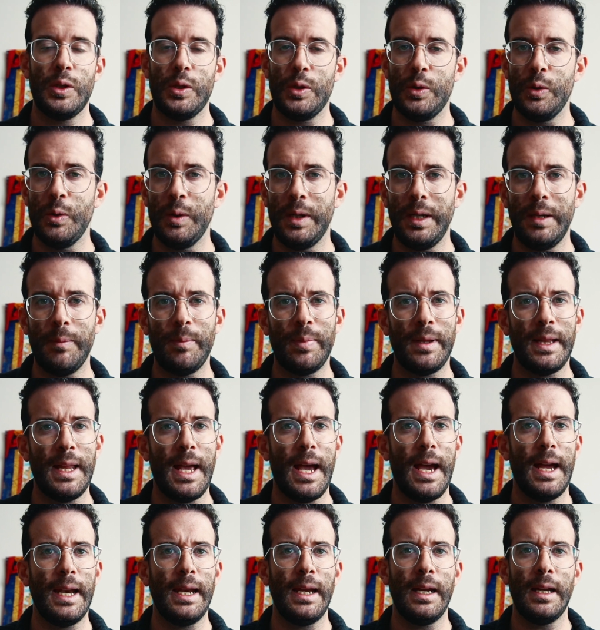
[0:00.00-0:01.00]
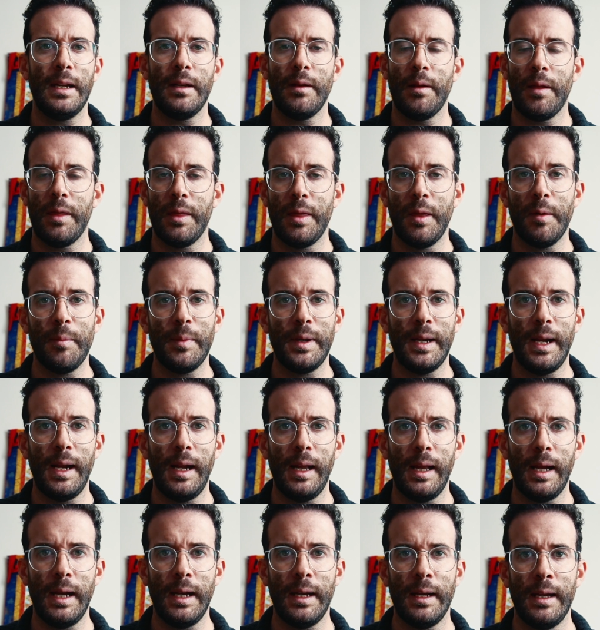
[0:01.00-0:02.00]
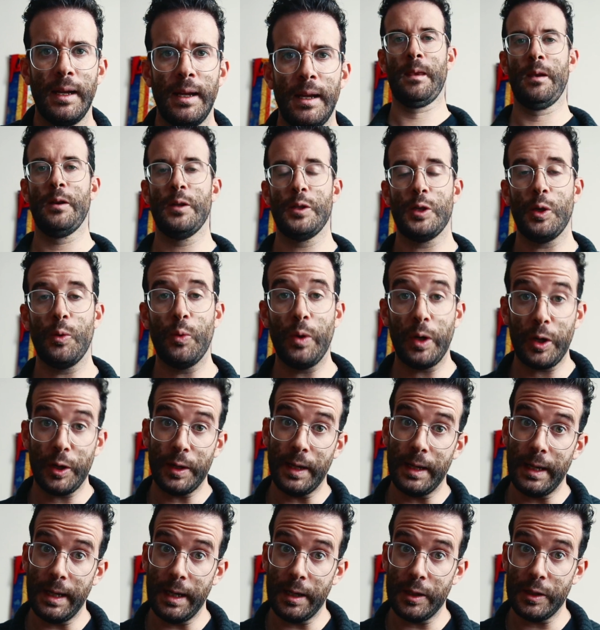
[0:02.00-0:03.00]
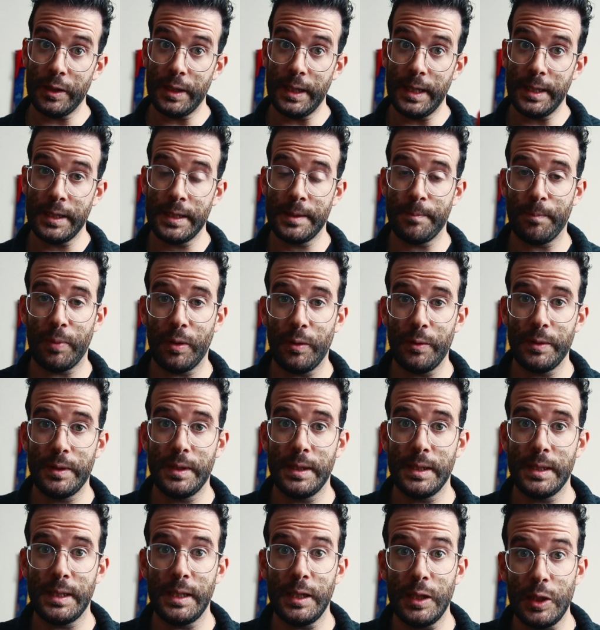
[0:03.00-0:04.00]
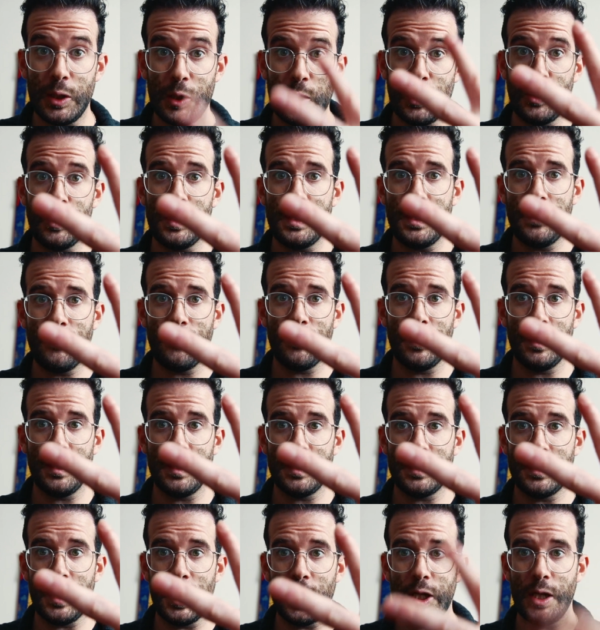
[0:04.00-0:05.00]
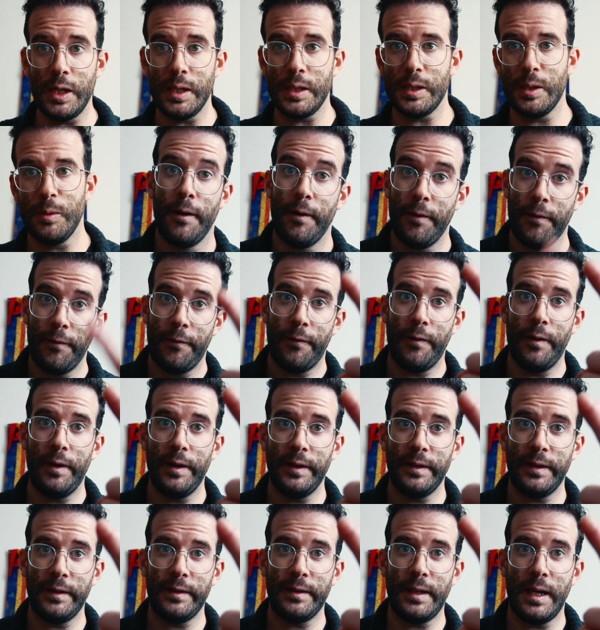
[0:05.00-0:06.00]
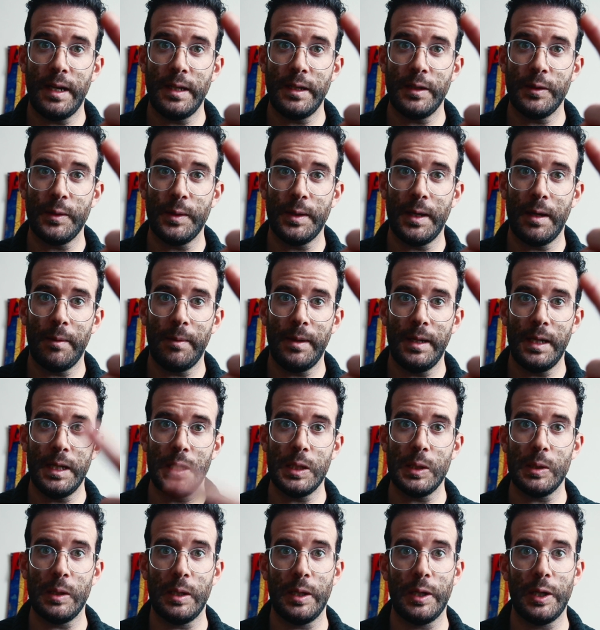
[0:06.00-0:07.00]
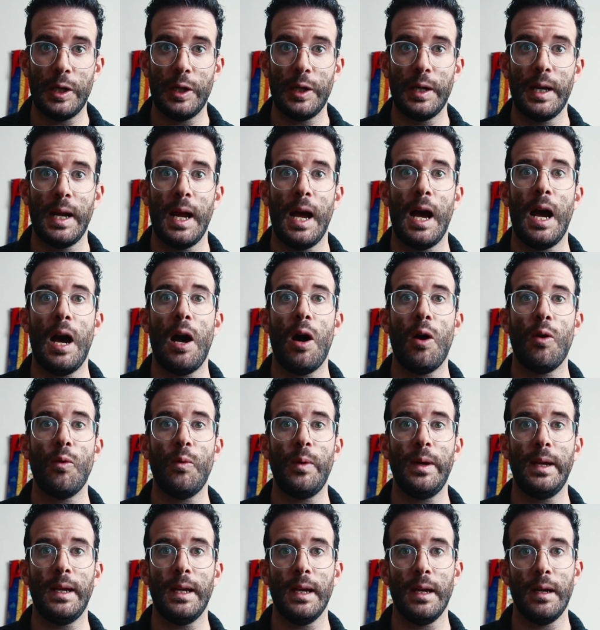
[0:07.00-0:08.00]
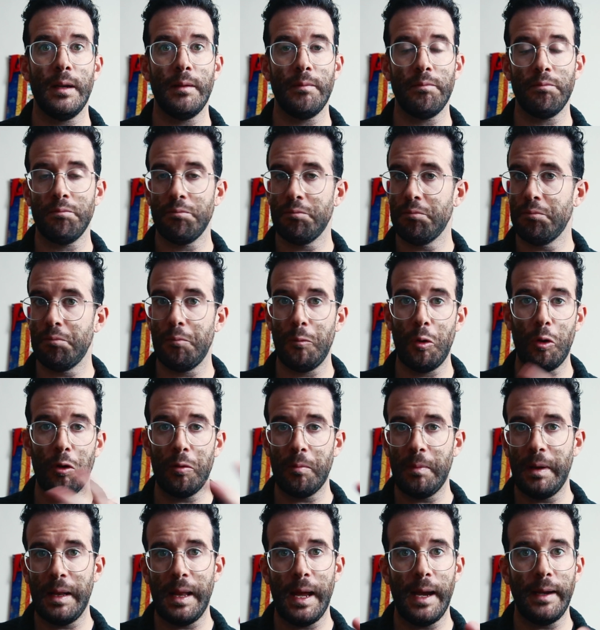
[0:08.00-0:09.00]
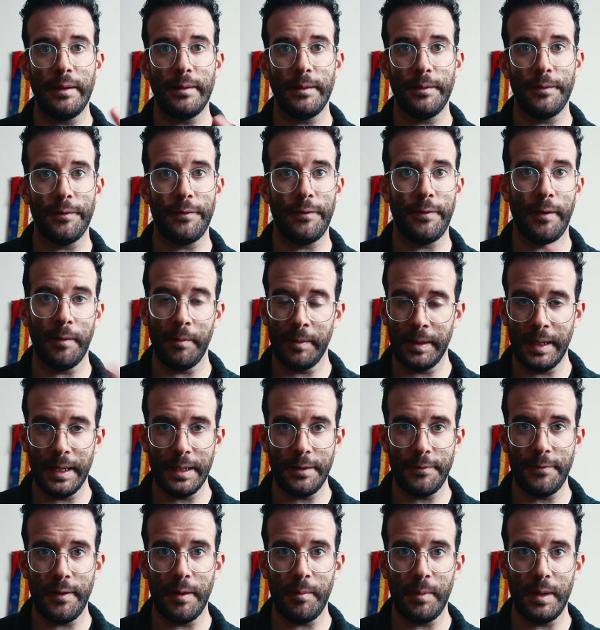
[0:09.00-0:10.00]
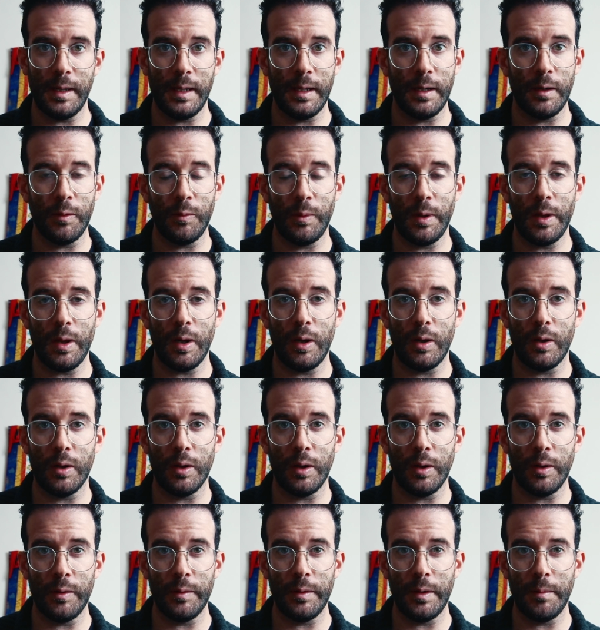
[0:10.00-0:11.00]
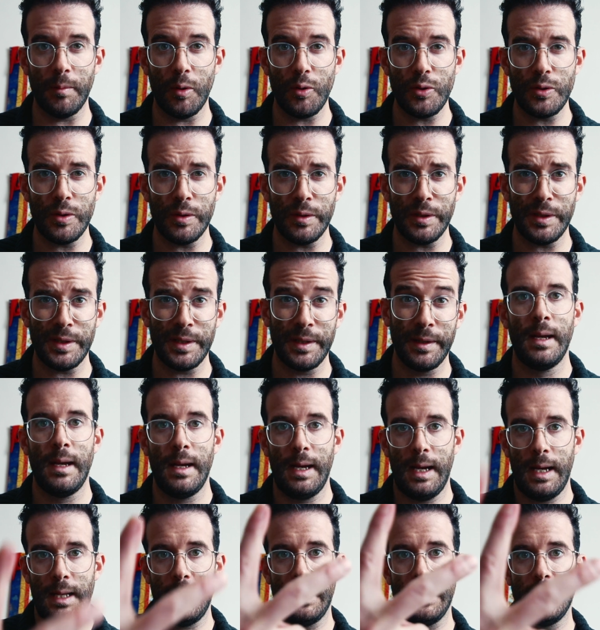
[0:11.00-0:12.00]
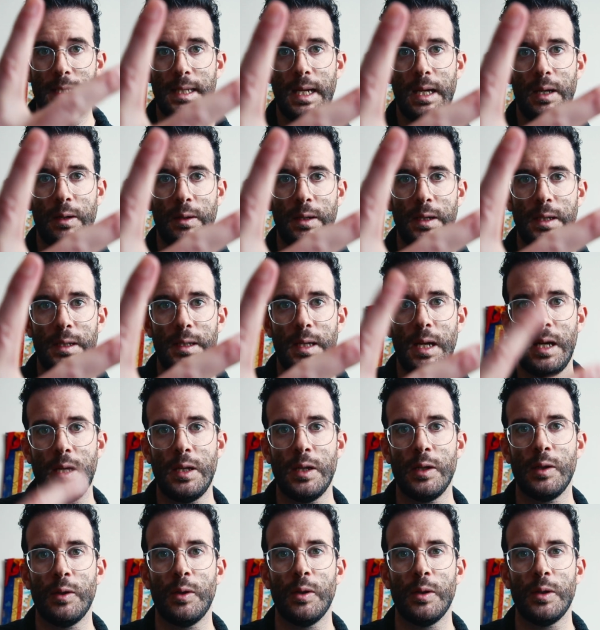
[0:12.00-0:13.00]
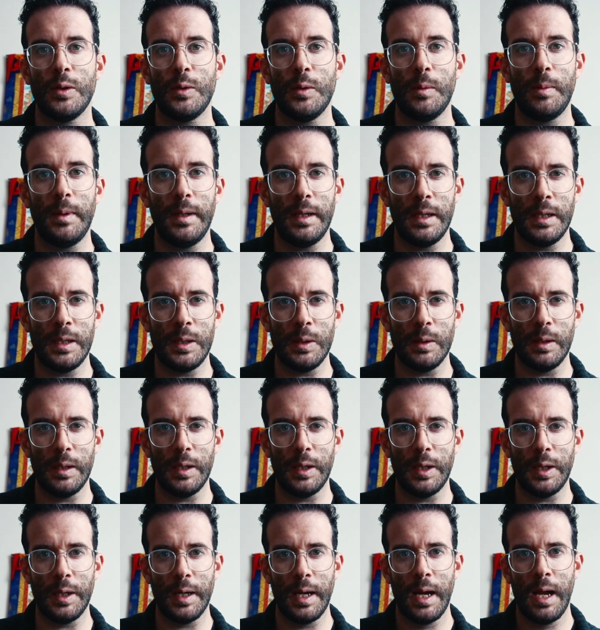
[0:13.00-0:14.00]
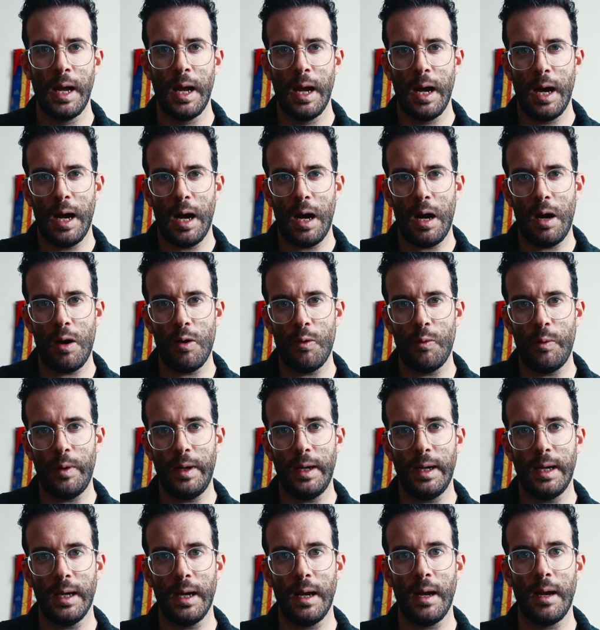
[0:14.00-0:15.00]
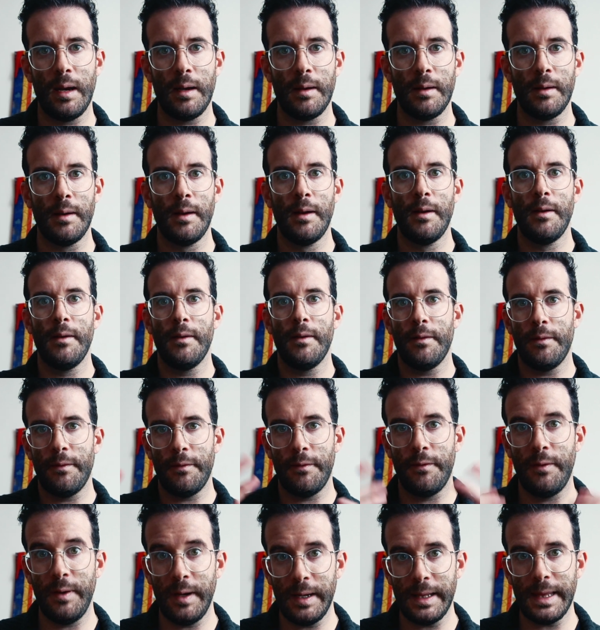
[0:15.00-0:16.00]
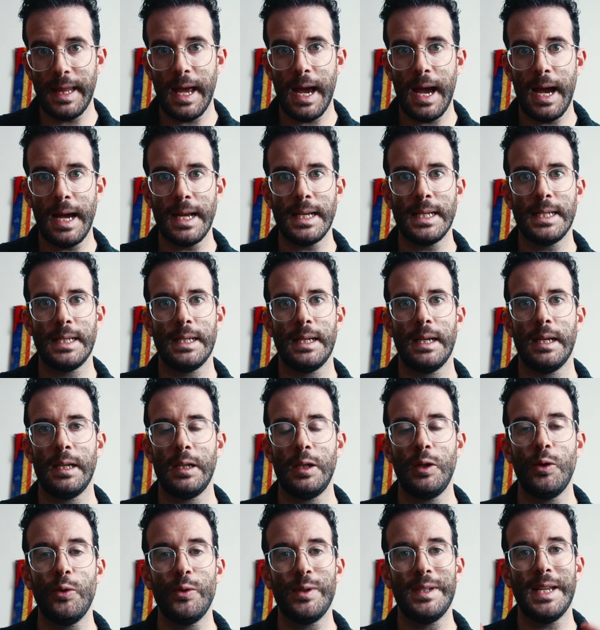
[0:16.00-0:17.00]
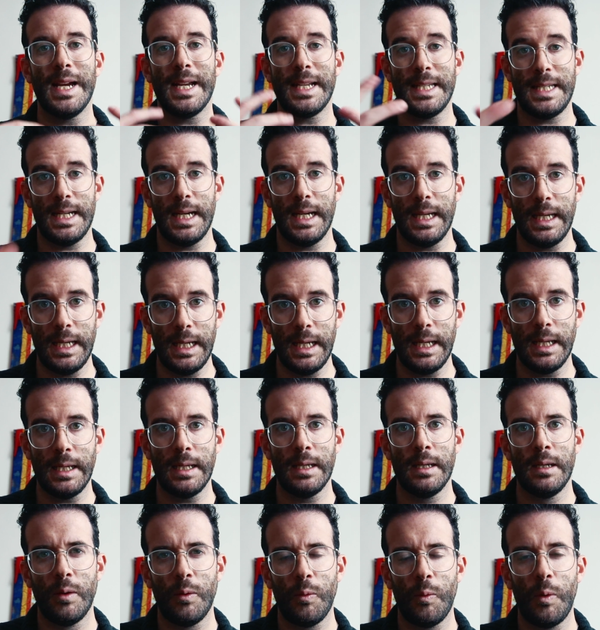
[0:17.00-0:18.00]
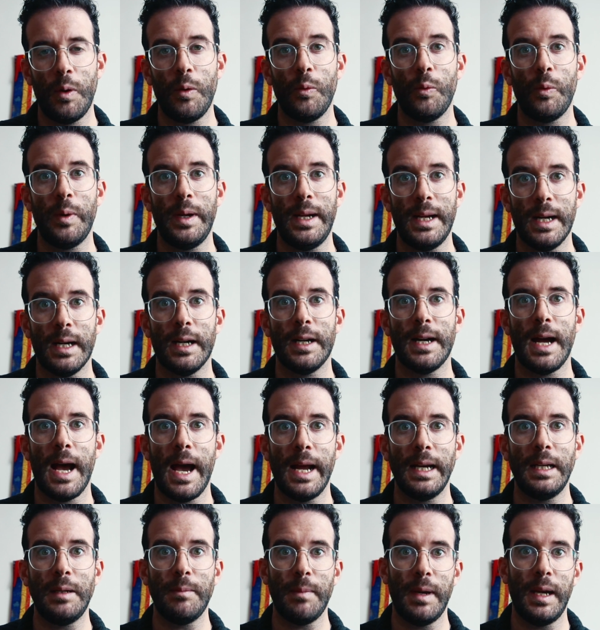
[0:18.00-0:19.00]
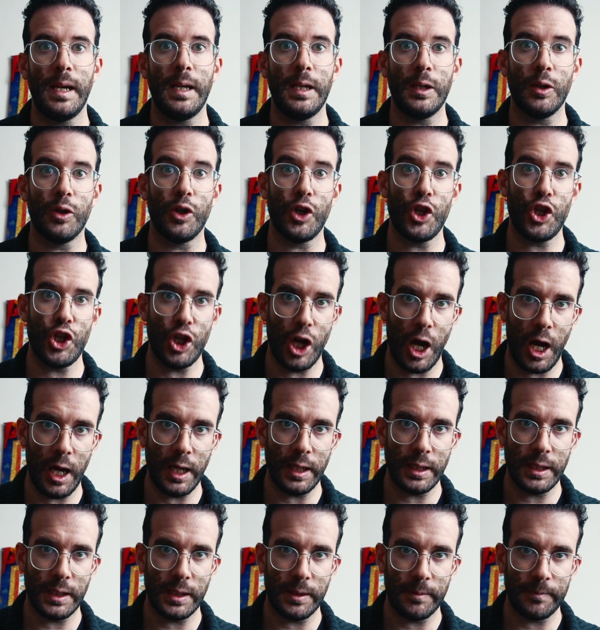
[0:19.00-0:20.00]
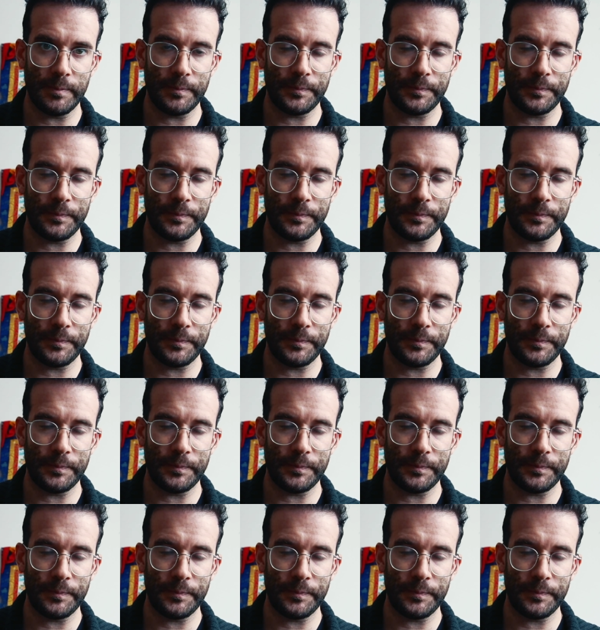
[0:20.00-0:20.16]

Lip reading: 2D planning, thumbnailing. So we're gonna learn this process in two different stages. First stage is gonna be to learn how we can normalize and get familiar with our own emotions. And the second stage is going to be to learn how we can bring that and use that technique when we are animating our shots.